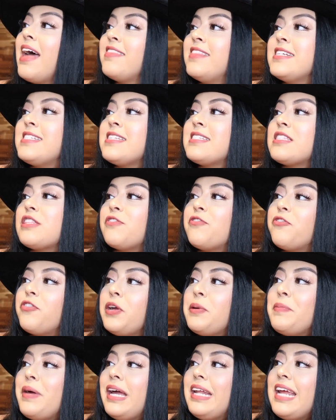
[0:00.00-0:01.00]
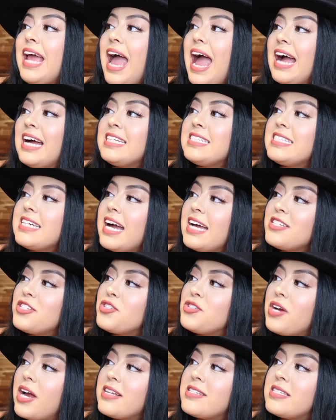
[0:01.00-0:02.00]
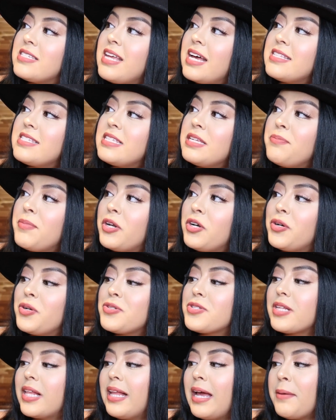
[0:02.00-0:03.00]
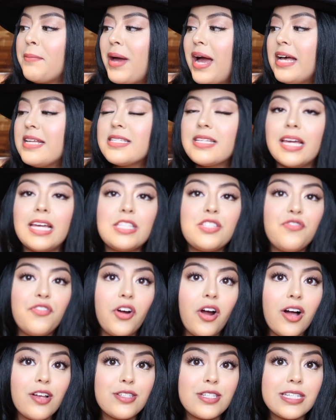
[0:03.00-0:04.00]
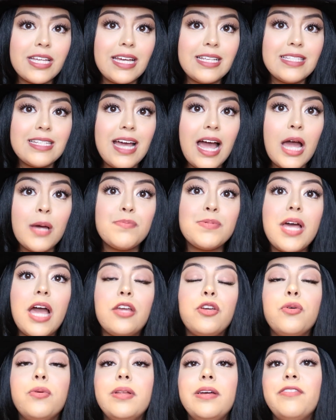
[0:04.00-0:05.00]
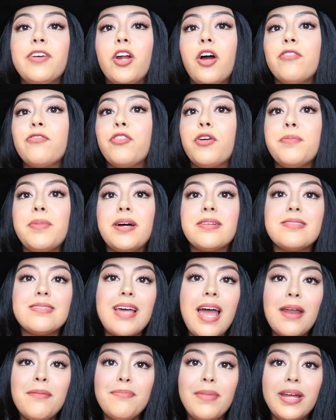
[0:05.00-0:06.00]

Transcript: This is the FIRMOO Anti-Stress Dead Sea Minerals Clay Mask. It's for all skin types and you leave it on for about 10